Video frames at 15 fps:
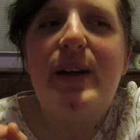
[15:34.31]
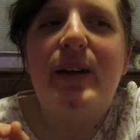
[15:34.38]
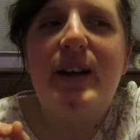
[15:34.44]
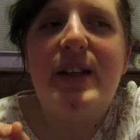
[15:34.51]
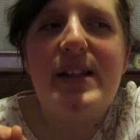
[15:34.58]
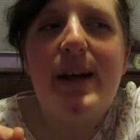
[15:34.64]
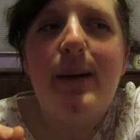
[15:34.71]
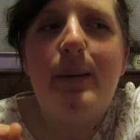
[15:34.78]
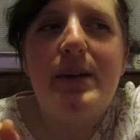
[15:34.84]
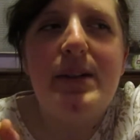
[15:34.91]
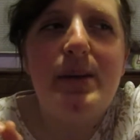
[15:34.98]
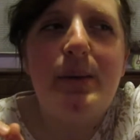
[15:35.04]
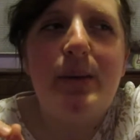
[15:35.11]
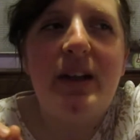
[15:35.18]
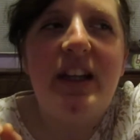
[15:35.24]
because I
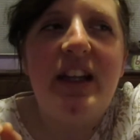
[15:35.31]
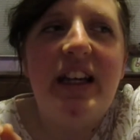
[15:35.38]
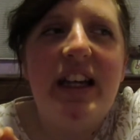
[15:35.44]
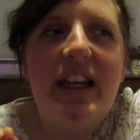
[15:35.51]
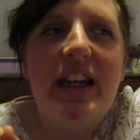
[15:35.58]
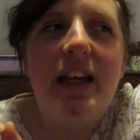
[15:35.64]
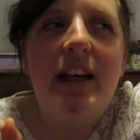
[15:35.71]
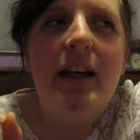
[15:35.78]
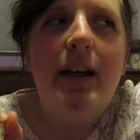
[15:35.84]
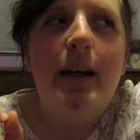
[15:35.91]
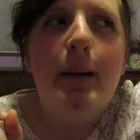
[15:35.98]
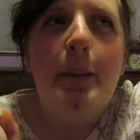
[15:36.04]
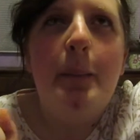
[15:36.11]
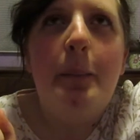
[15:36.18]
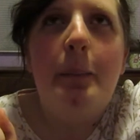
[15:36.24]
wasn't really,
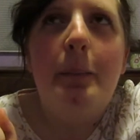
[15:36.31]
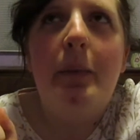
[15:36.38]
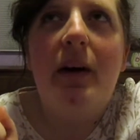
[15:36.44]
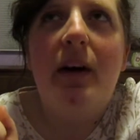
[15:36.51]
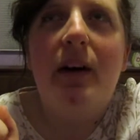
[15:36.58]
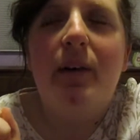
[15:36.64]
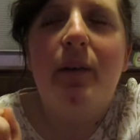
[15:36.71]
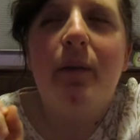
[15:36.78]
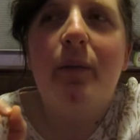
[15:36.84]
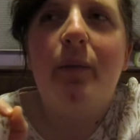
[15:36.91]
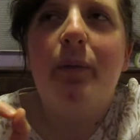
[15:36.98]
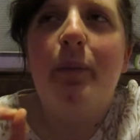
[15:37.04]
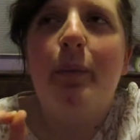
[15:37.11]
um,